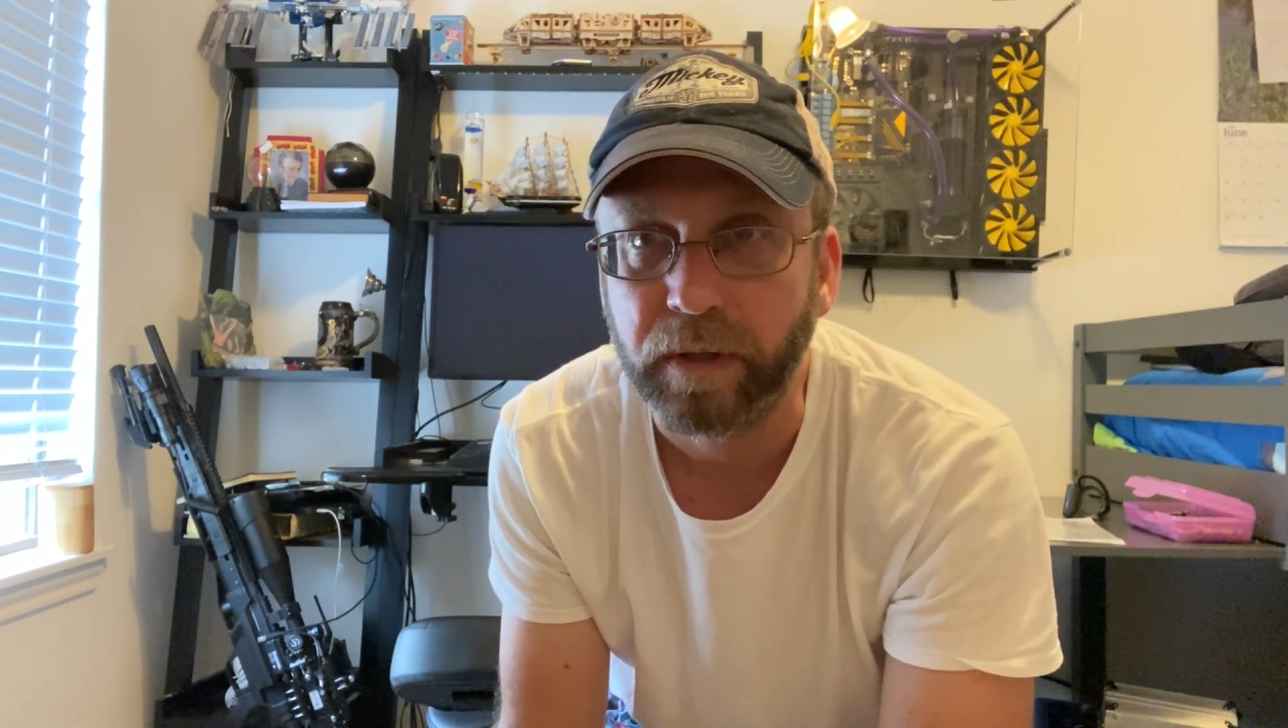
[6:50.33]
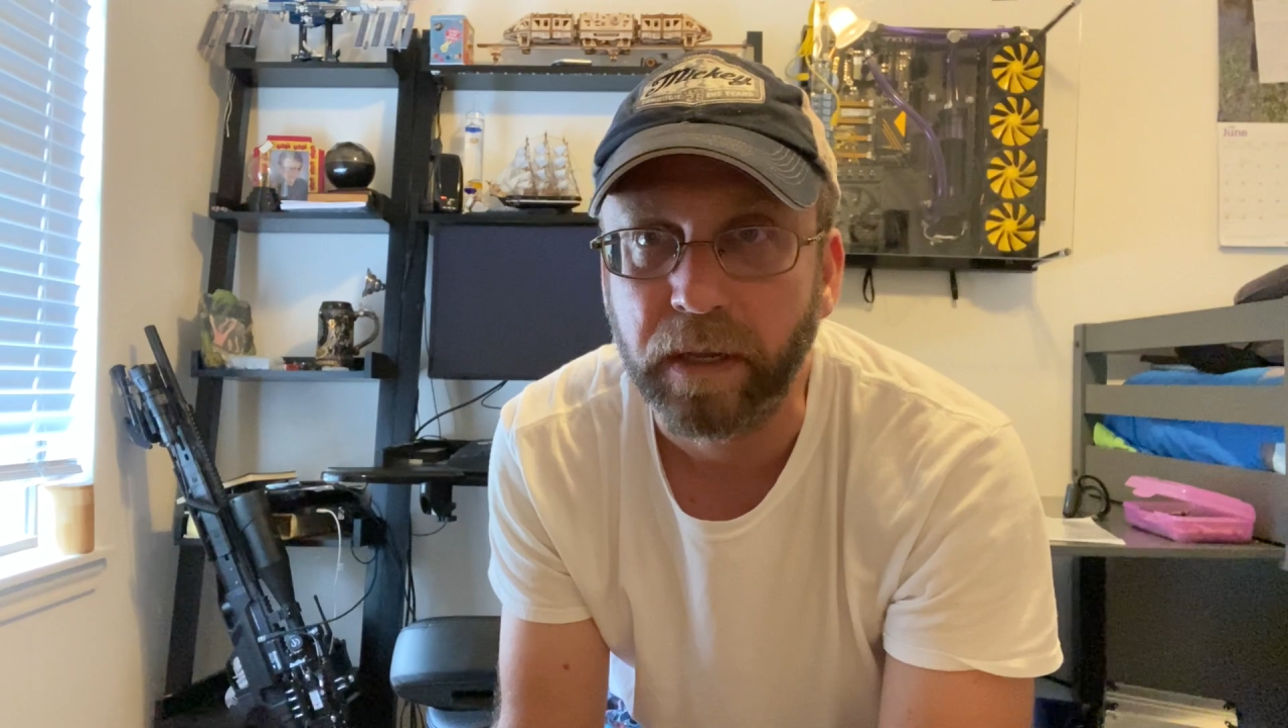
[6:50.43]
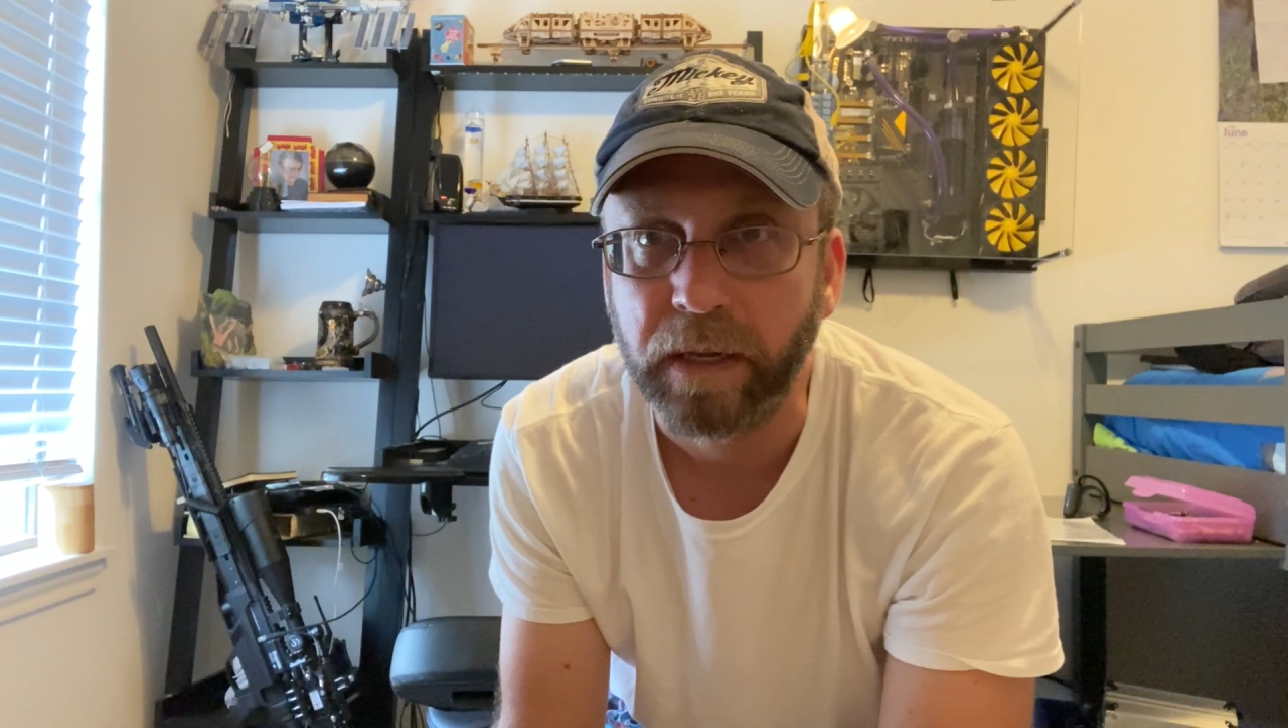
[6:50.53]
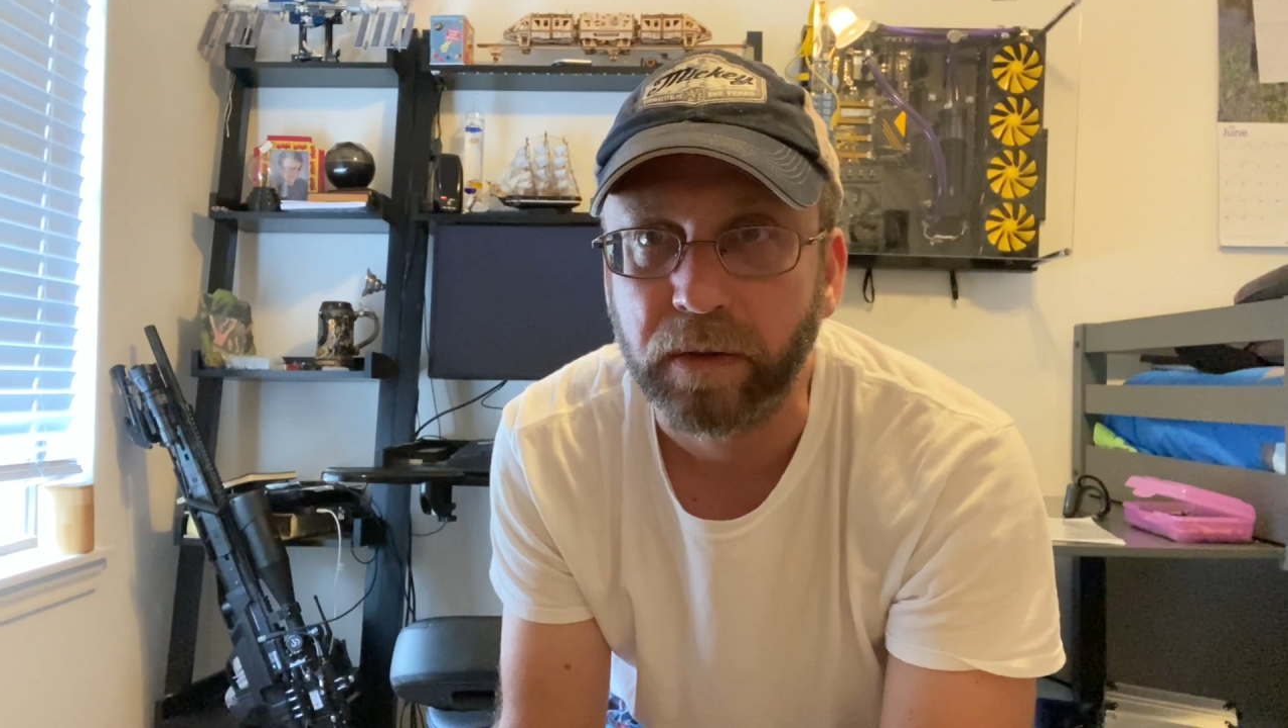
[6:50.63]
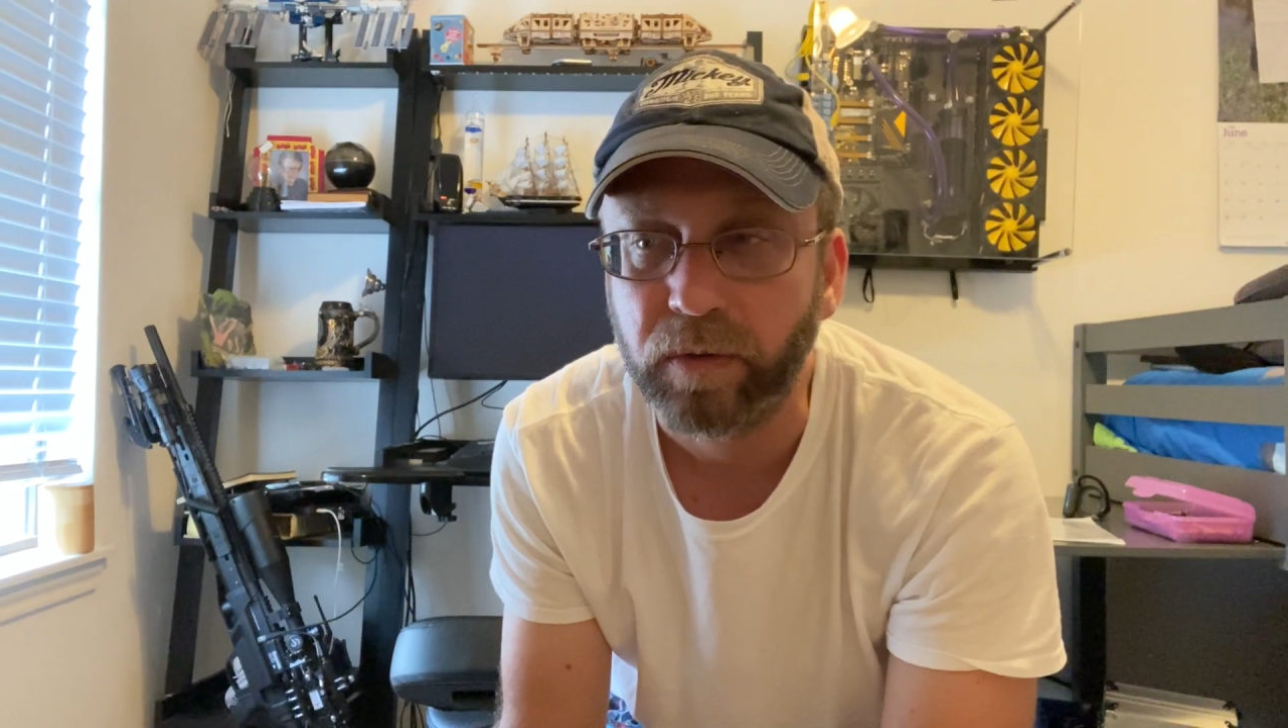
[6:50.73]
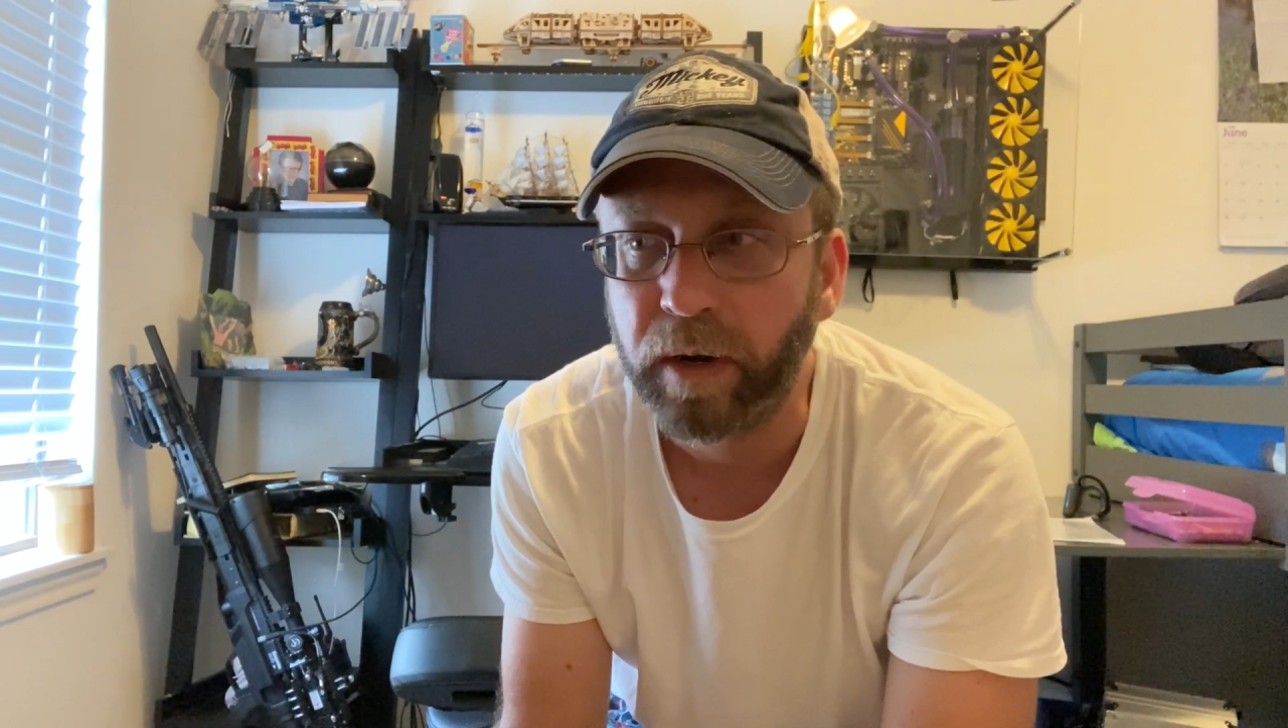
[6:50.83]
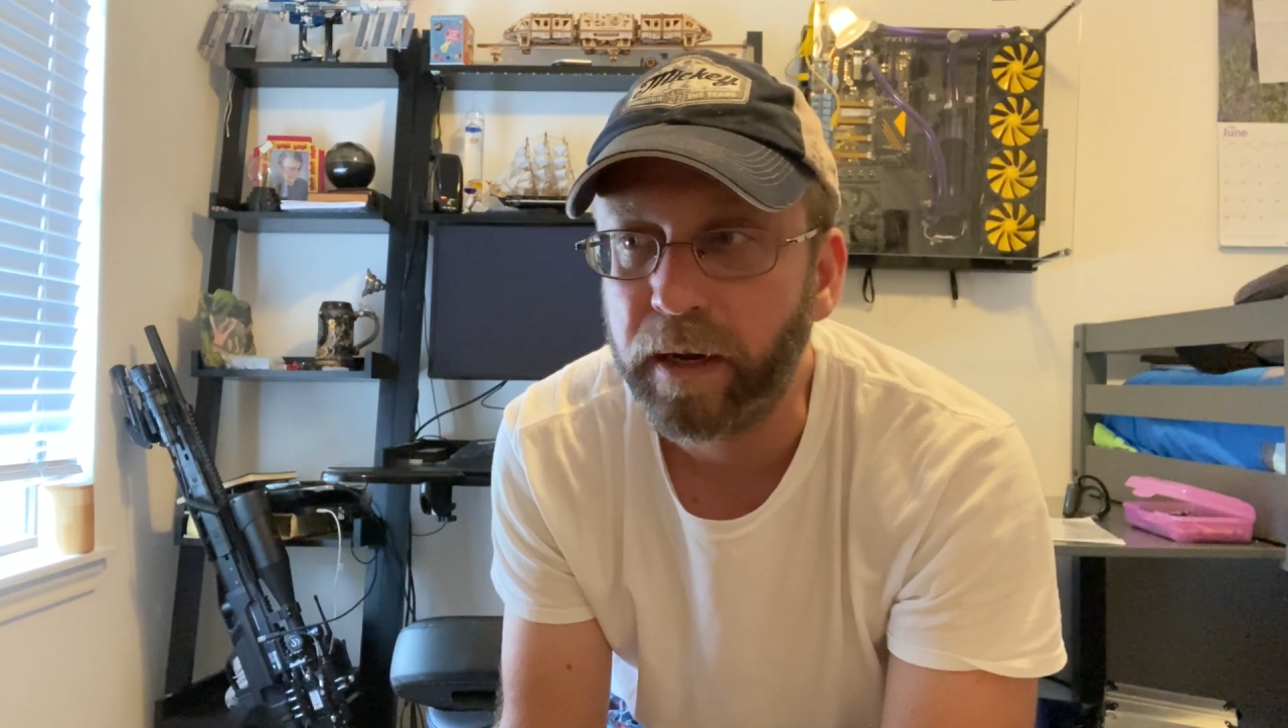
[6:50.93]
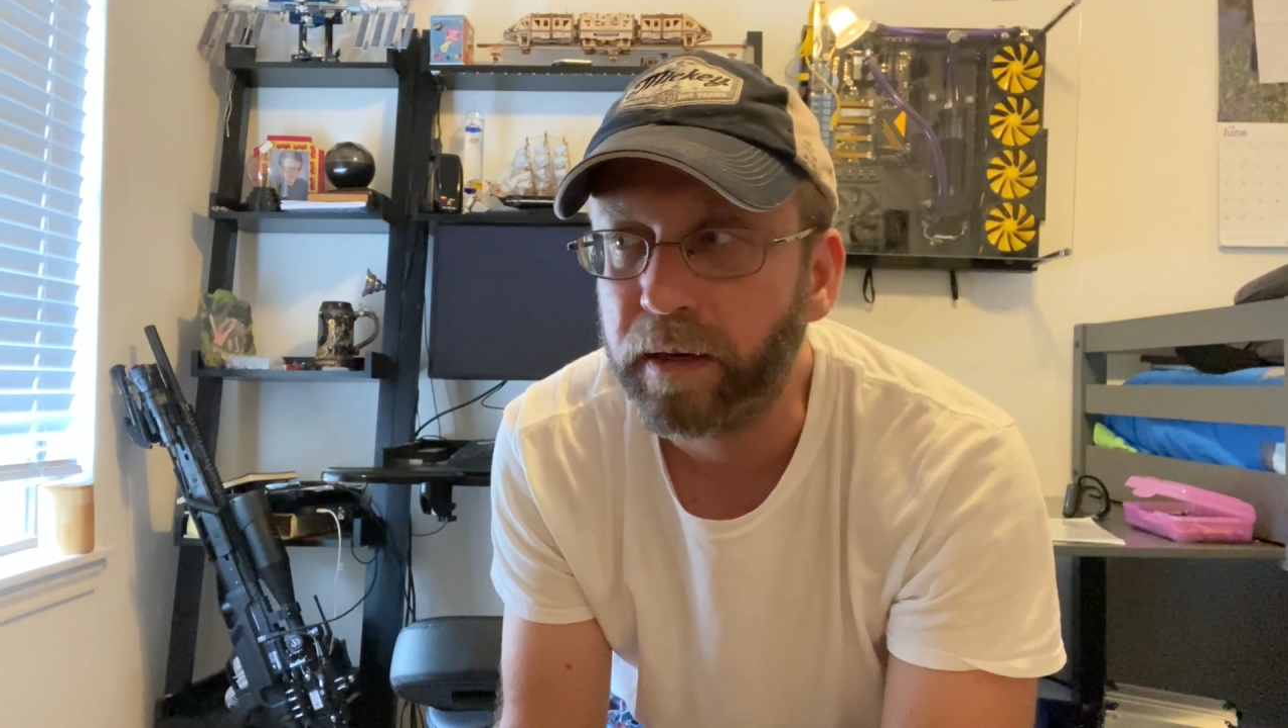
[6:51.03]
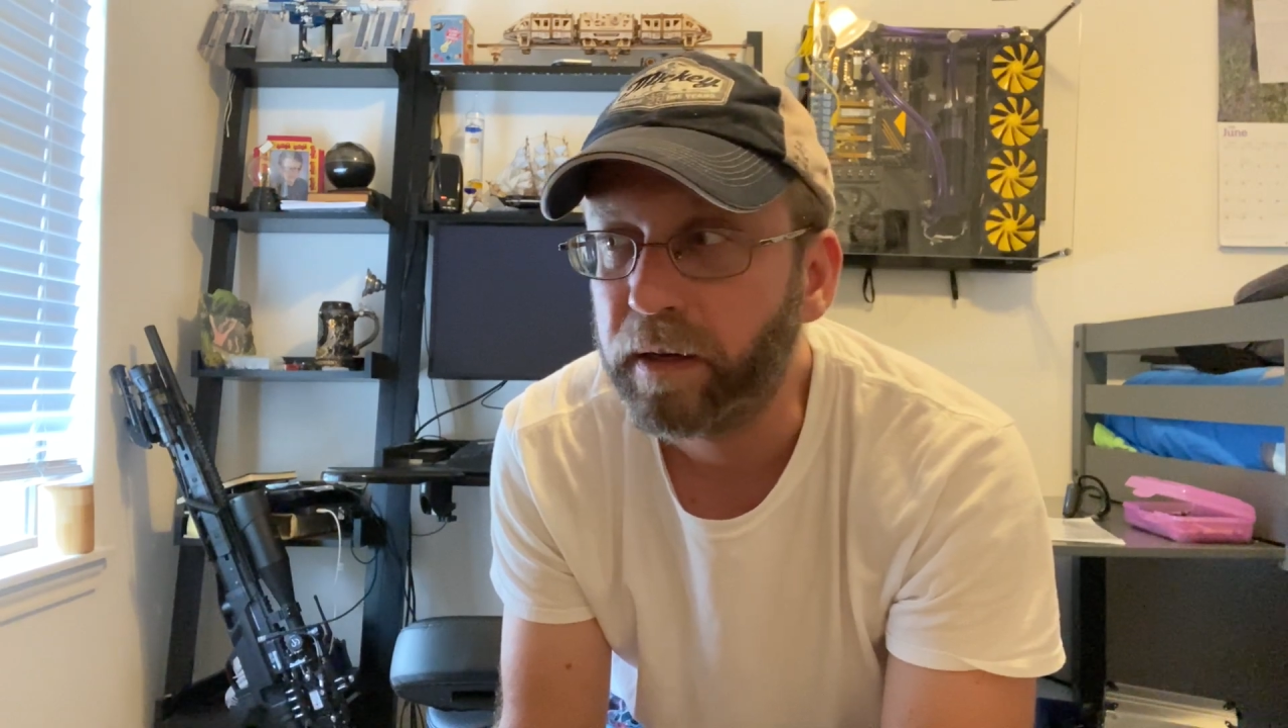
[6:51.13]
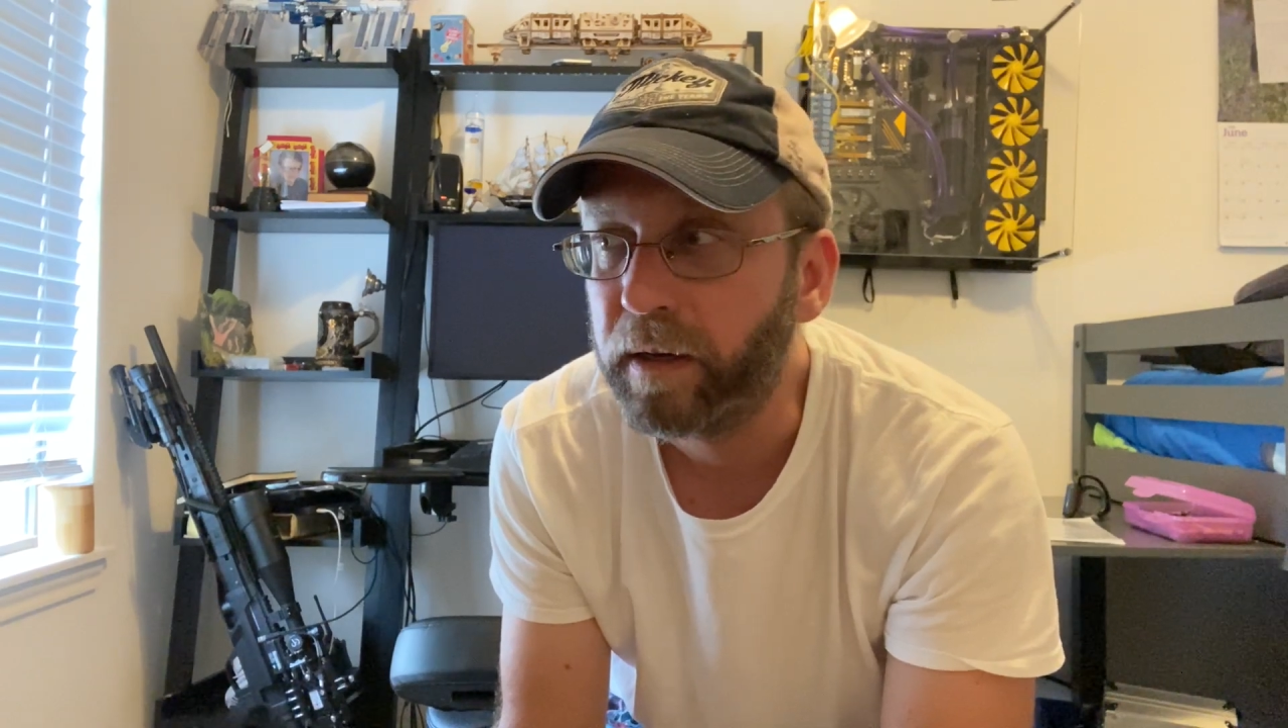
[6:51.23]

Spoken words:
things, right?